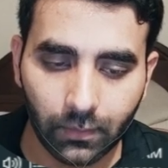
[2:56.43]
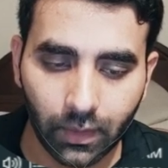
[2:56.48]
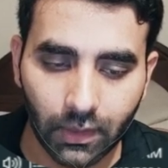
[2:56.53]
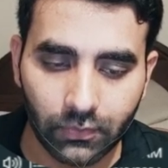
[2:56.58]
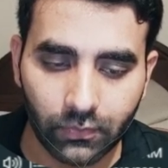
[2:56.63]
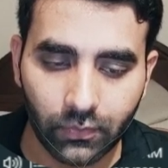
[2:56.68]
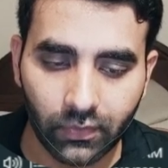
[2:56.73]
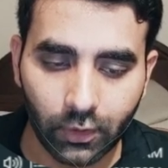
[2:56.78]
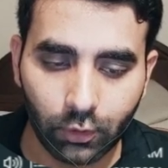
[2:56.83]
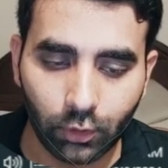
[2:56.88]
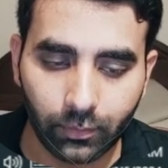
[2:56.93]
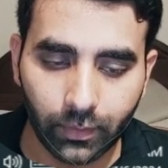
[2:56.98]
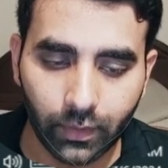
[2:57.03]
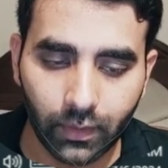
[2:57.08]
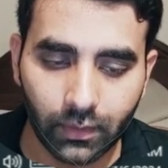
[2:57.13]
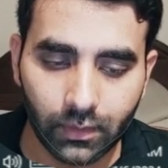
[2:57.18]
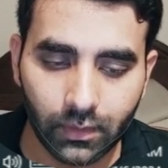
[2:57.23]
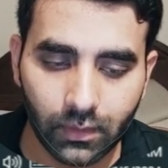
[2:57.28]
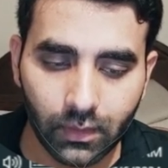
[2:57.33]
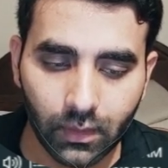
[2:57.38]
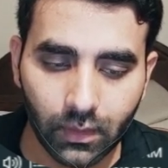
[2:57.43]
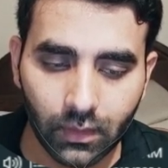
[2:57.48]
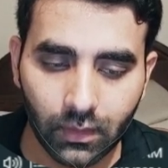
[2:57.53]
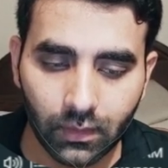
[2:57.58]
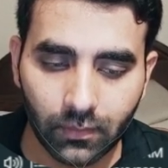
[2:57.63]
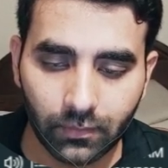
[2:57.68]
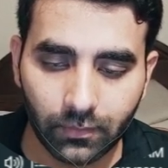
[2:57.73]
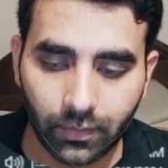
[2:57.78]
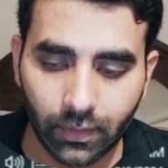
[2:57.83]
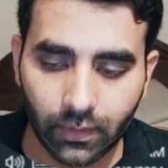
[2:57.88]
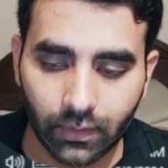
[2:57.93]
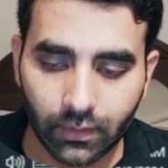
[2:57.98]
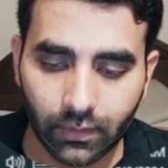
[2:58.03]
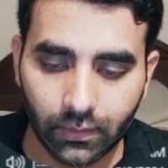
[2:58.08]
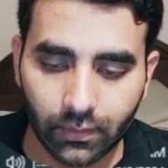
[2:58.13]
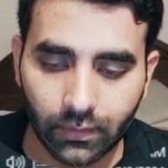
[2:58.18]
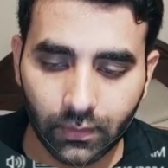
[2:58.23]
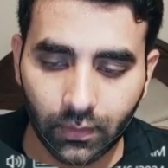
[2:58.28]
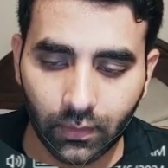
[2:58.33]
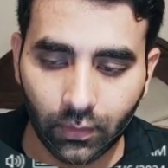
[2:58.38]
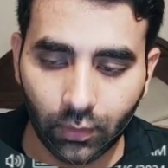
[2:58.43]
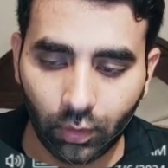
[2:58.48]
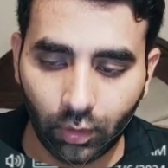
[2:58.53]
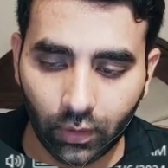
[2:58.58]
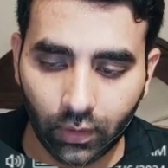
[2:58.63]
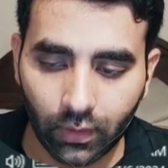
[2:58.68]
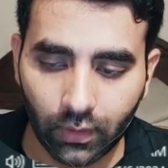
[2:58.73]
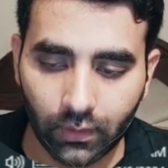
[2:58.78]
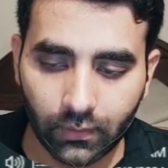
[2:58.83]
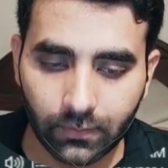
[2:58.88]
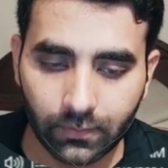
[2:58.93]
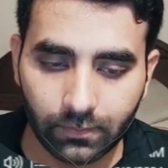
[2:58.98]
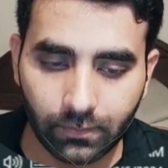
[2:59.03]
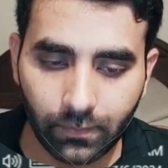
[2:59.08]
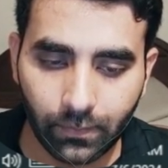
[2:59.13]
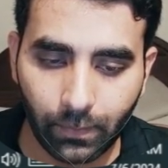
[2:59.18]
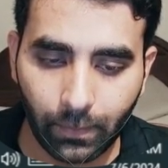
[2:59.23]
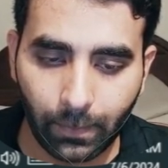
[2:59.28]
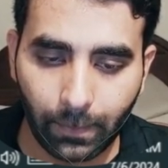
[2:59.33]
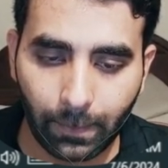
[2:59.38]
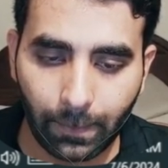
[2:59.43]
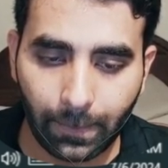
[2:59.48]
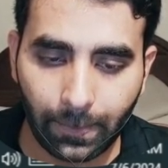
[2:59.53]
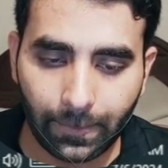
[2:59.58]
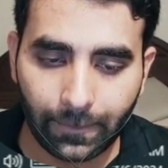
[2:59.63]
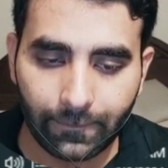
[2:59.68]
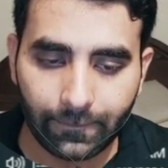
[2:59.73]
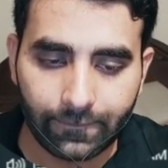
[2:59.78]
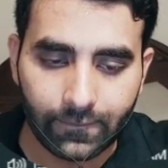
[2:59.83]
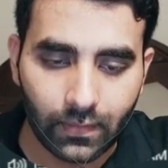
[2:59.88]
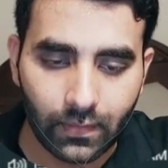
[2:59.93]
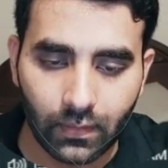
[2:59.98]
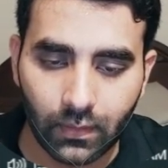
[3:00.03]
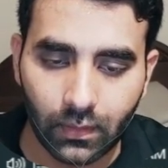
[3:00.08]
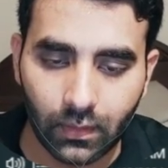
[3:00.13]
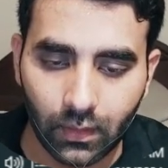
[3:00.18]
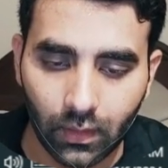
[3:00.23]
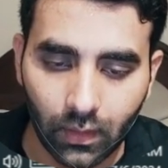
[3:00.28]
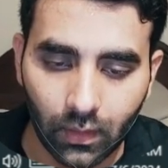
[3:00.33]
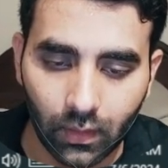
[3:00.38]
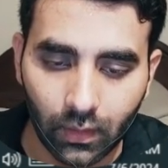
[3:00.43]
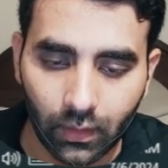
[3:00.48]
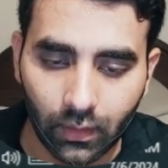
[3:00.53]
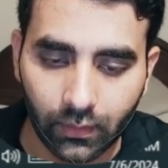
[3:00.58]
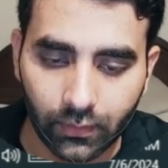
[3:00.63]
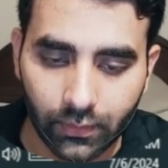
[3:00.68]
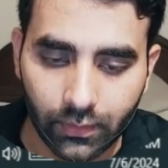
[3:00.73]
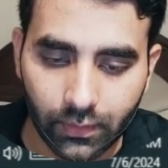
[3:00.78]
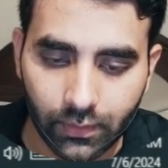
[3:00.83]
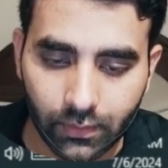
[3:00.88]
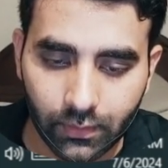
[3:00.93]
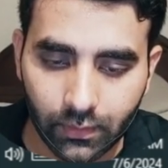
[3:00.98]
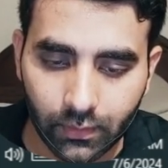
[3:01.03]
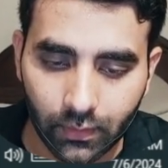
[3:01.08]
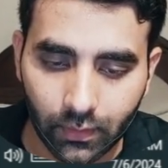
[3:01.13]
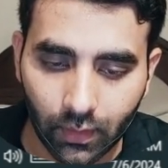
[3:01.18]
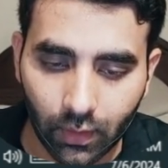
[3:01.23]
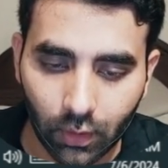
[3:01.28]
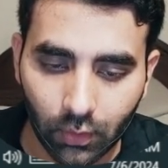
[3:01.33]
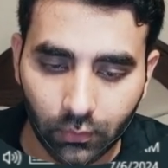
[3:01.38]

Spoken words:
You could also choose auto password, which is going to